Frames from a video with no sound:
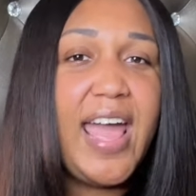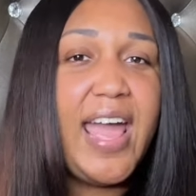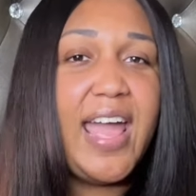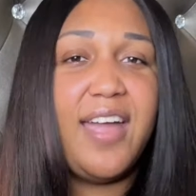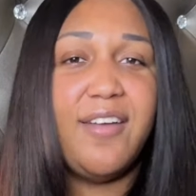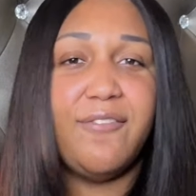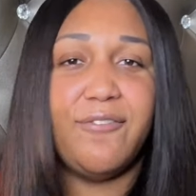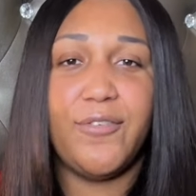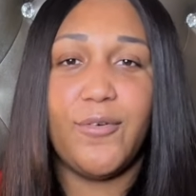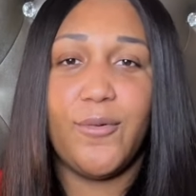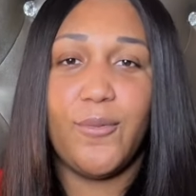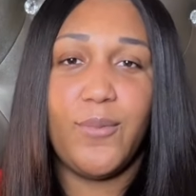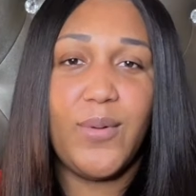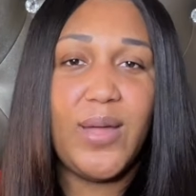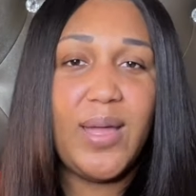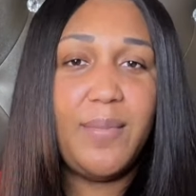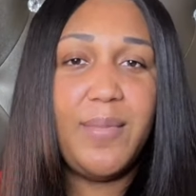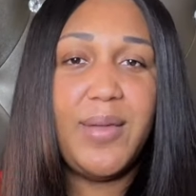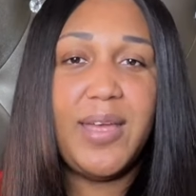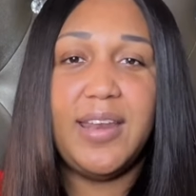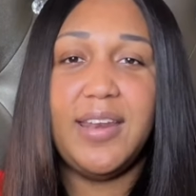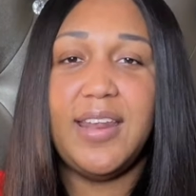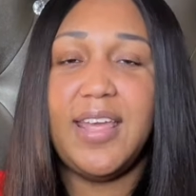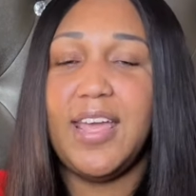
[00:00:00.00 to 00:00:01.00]
And for
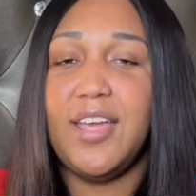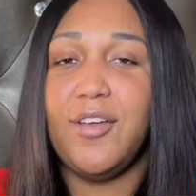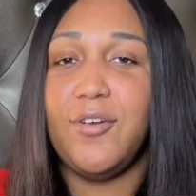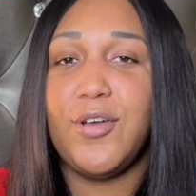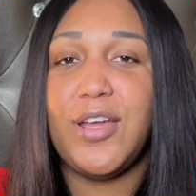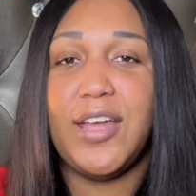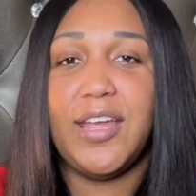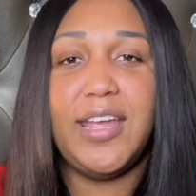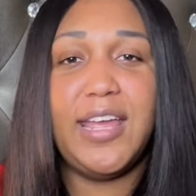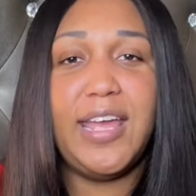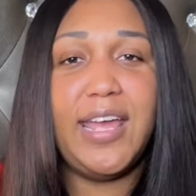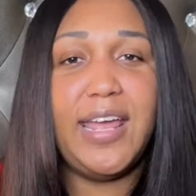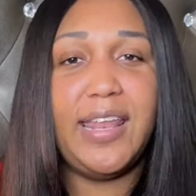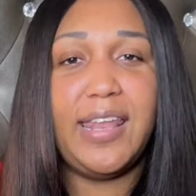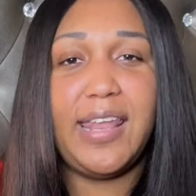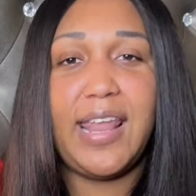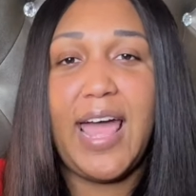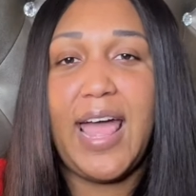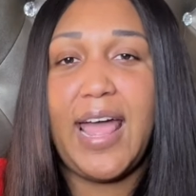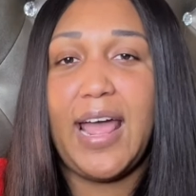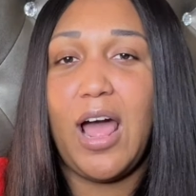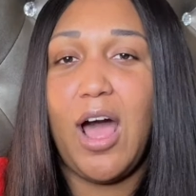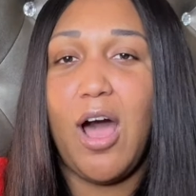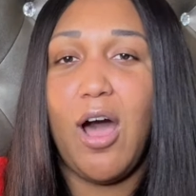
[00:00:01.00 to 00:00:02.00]
women, you can get like